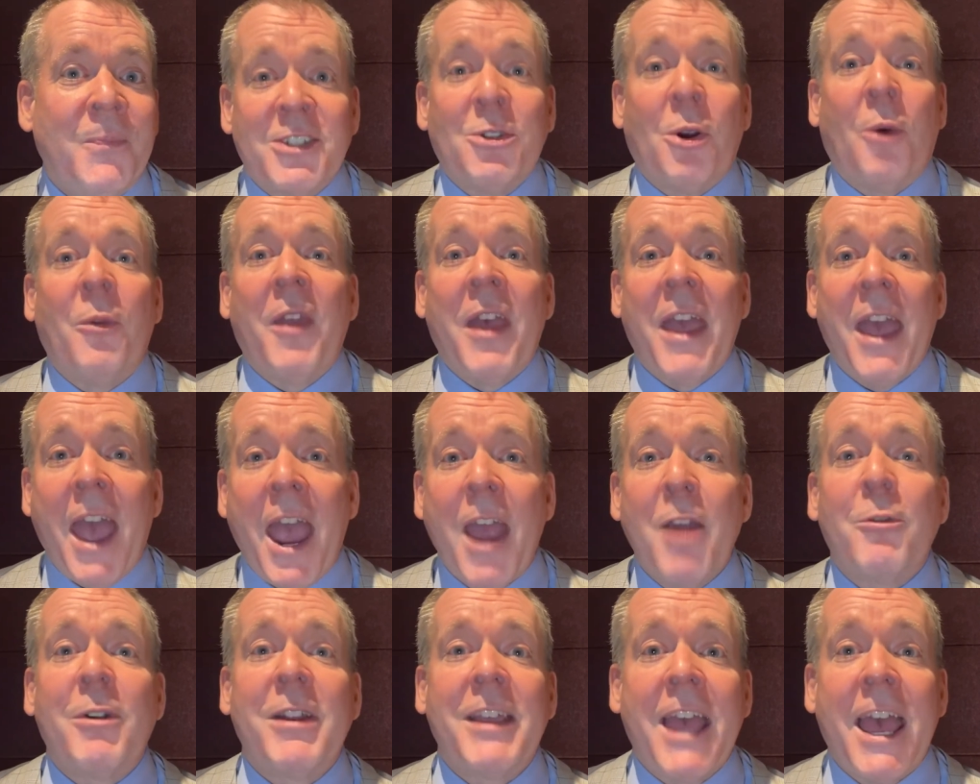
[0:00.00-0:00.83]
So the
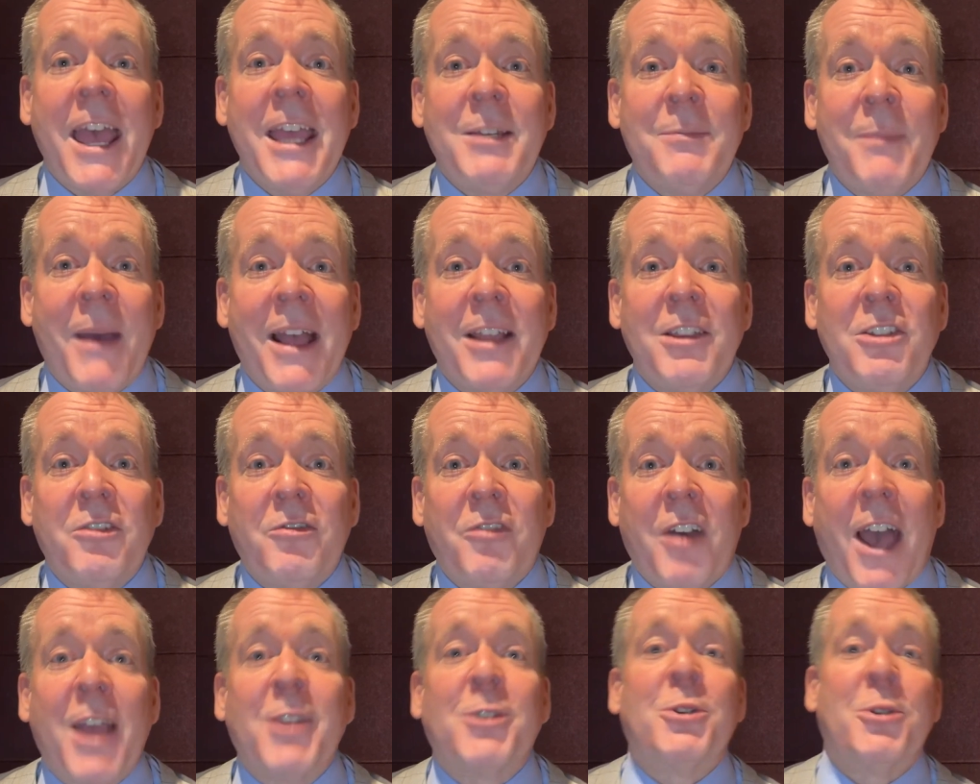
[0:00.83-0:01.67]
hearing aid
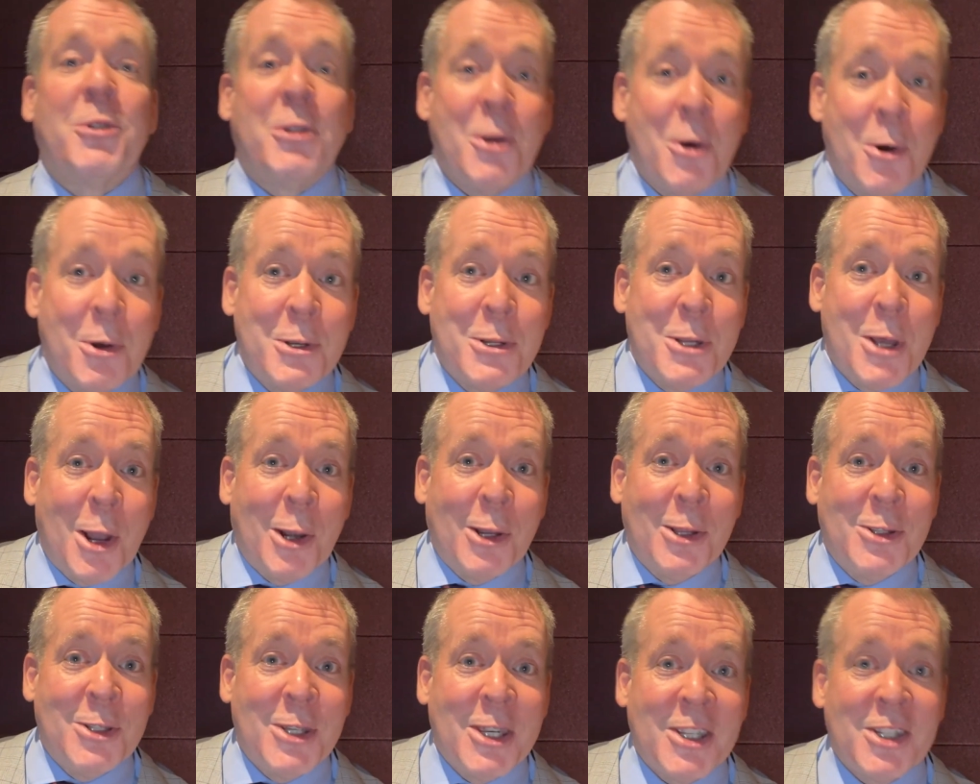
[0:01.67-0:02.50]
manufacturer, the
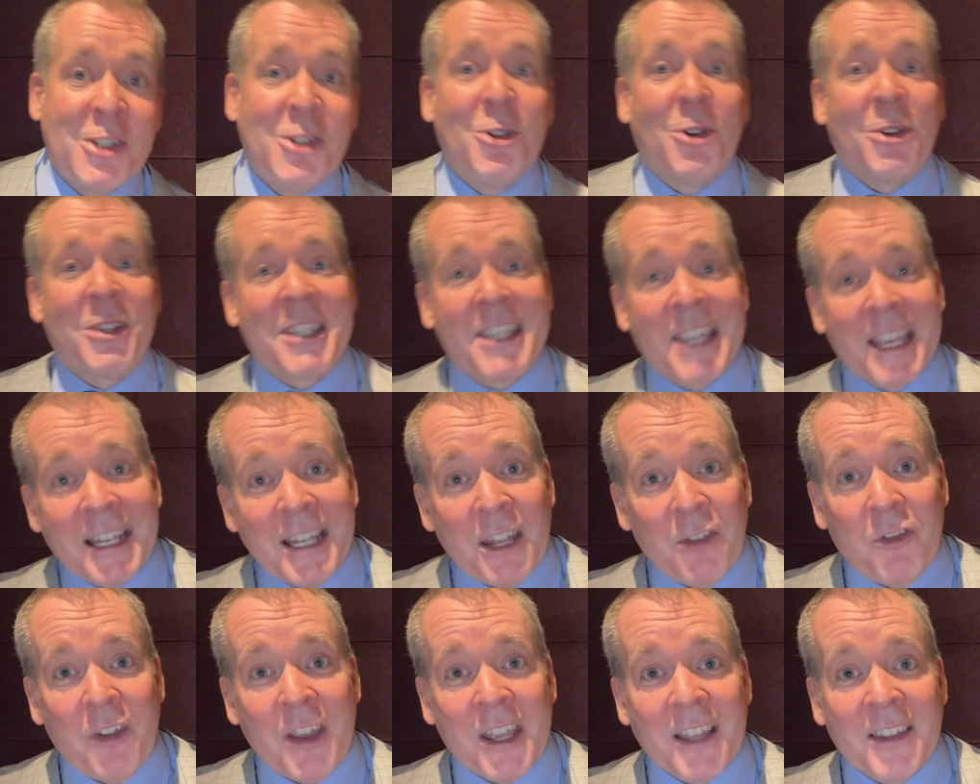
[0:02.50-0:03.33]
audiologist, your
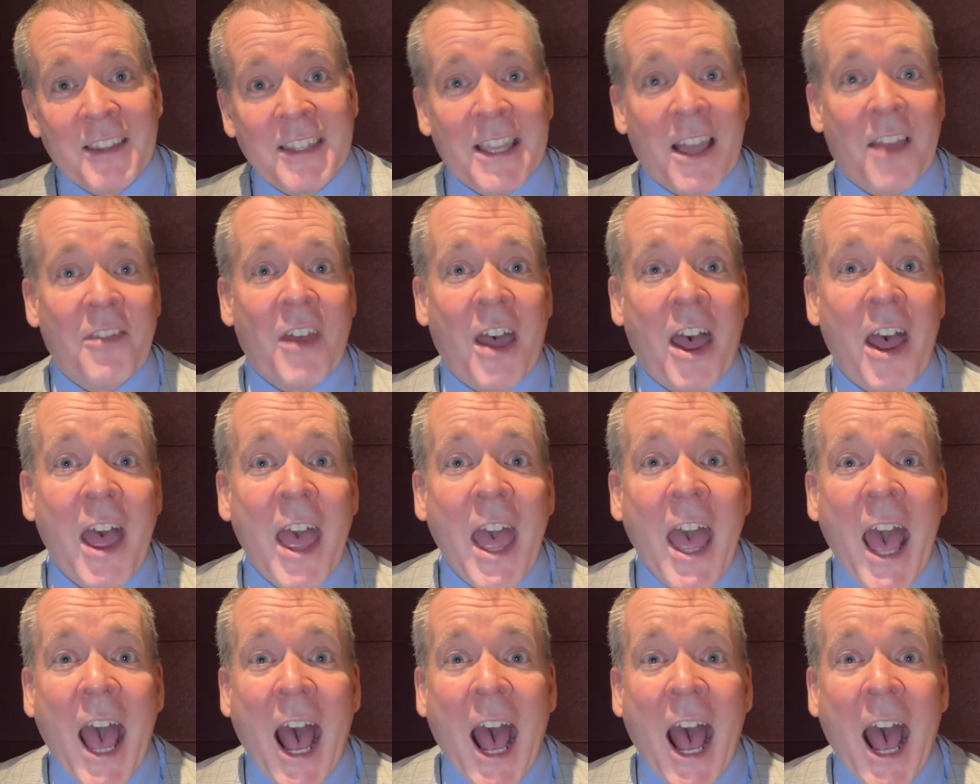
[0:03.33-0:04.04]
significant other,